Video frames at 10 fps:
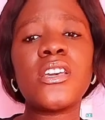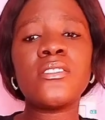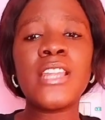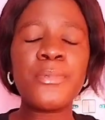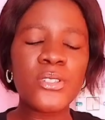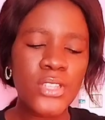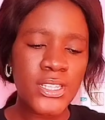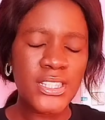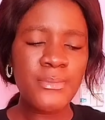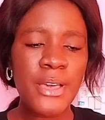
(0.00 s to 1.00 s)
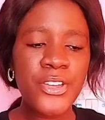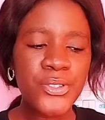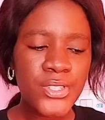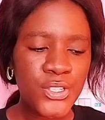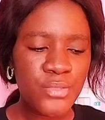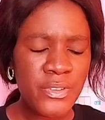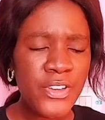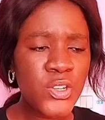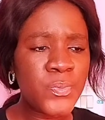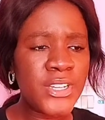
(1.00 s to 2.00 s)
Like the thing my friend should say to me, my
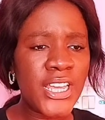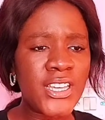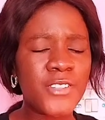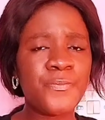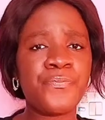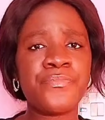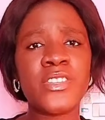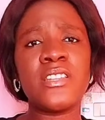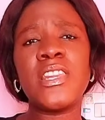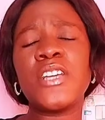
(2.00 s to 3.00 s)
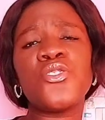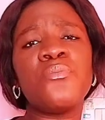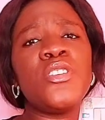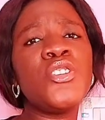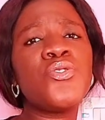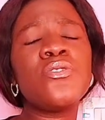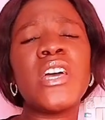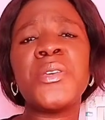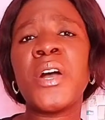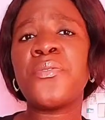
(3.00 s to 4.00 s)
friend would be like, there are some issues
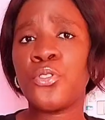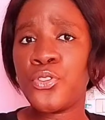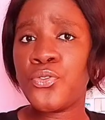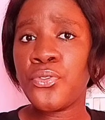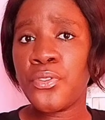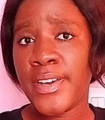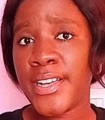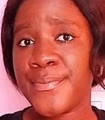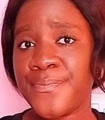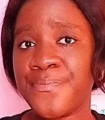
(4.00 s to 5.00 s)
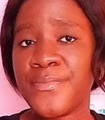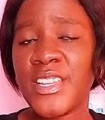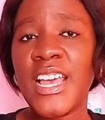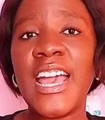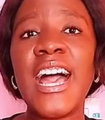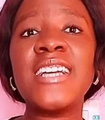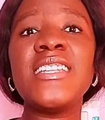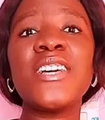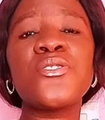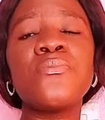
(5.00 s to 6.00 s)
that you have control over, and
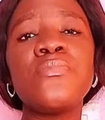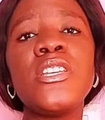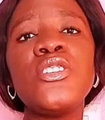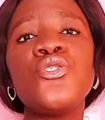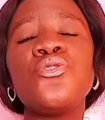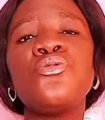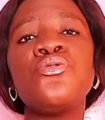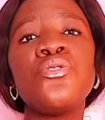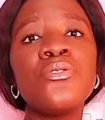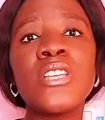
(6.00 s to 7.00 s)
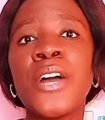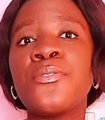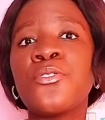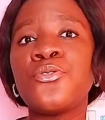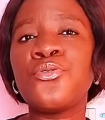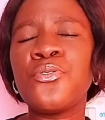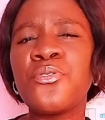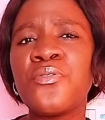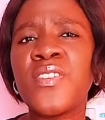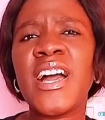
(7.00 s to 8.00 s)
there are some things you don't have control
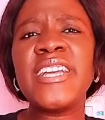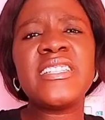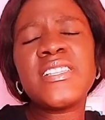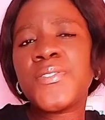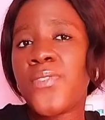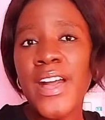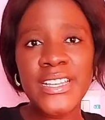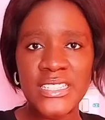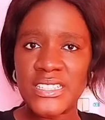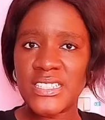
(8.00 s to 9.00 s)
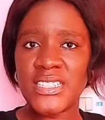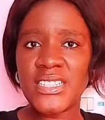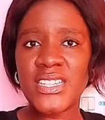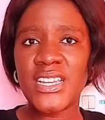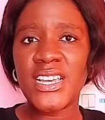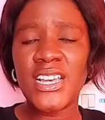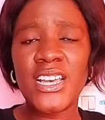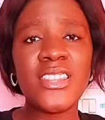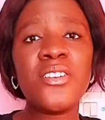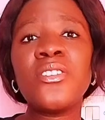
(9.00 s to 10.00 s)
over, and it is fine.
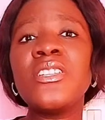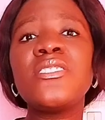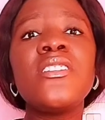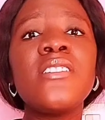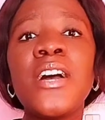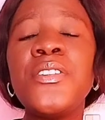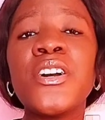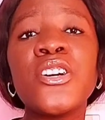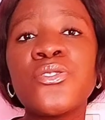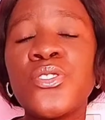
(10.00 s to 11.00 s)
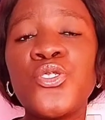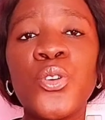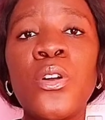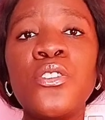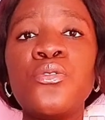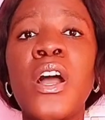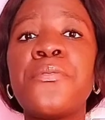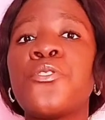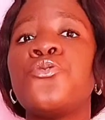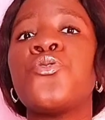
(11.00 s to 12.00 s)
The only thing you can do in that consultation when you
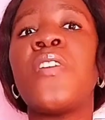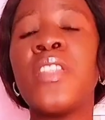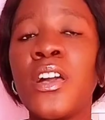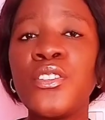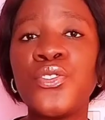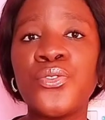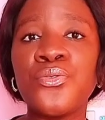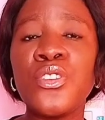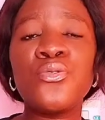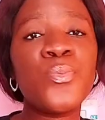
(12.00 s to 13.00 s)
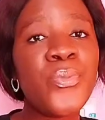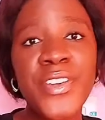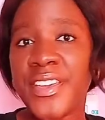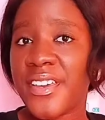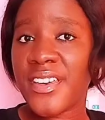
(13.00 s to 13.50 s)
don't have control over that issue is to pray.